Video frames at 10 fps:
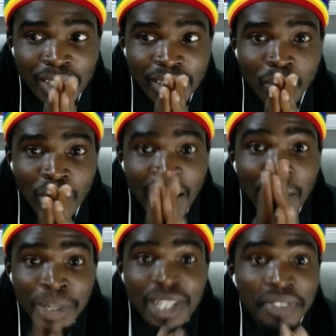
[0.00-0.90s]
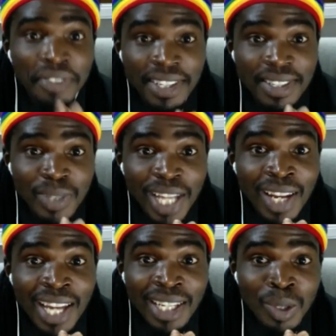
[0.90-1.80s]
We are now best friends, whether you
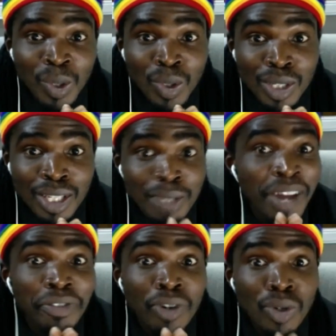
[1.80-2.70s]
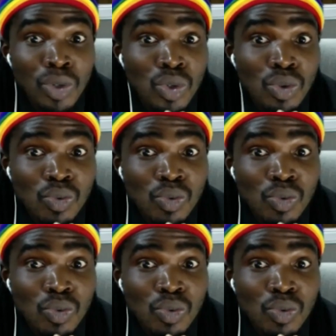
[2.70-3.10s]
like it or not. It's by force.